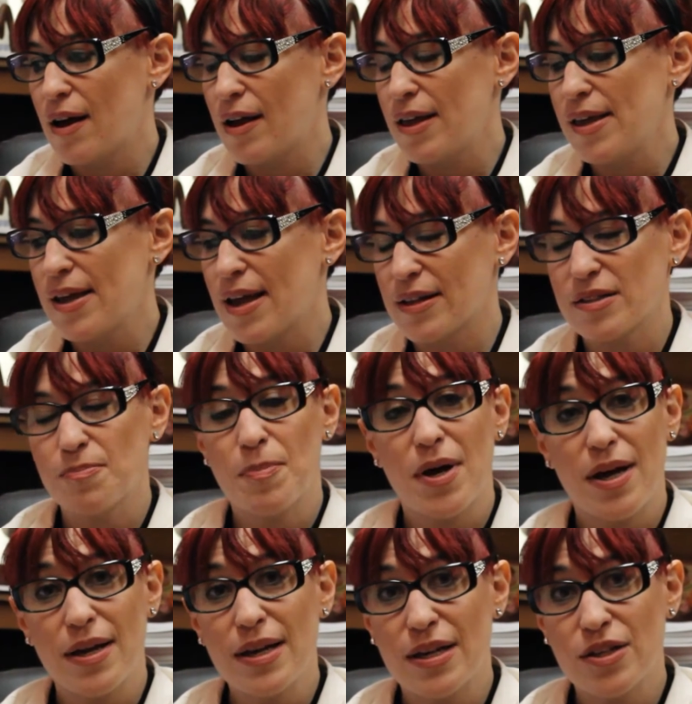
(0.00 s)
he gets
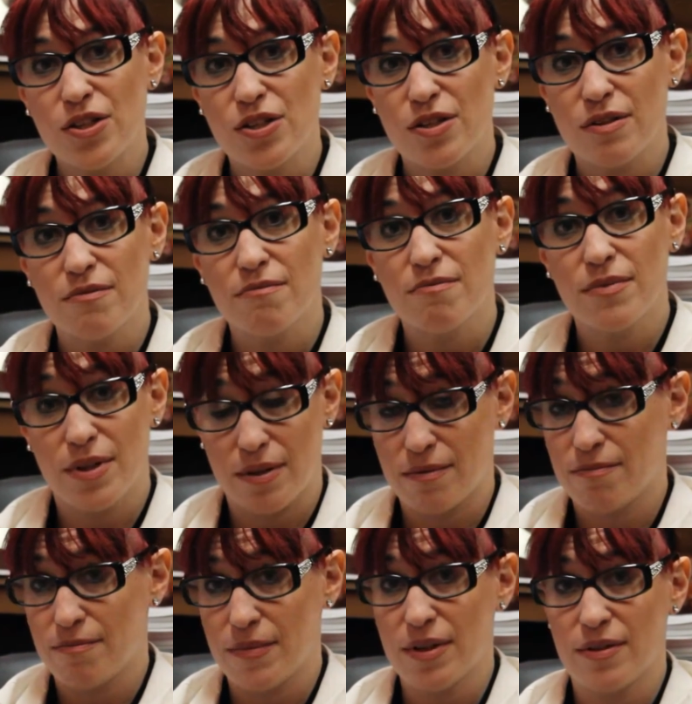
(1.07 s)
punished,
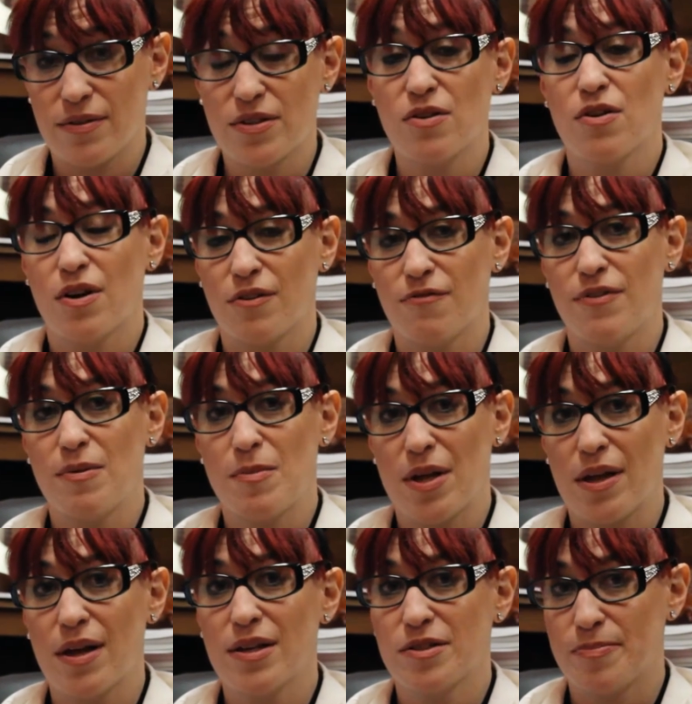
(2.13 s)
the so-called
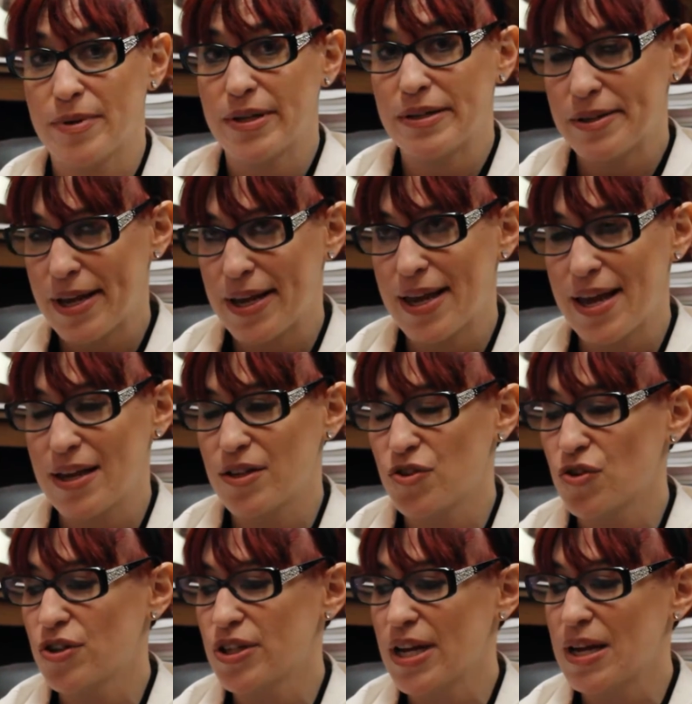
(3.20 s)
female husband, aka
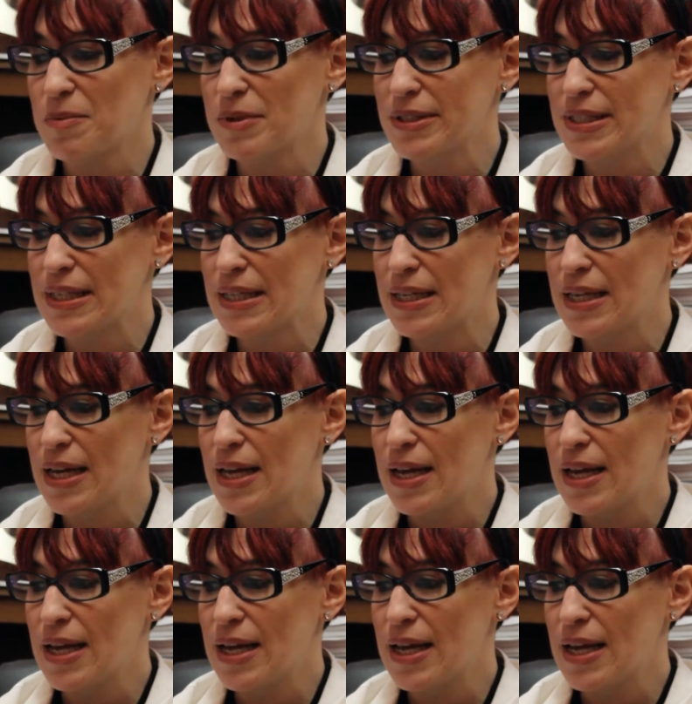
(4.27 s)
George Hamilton,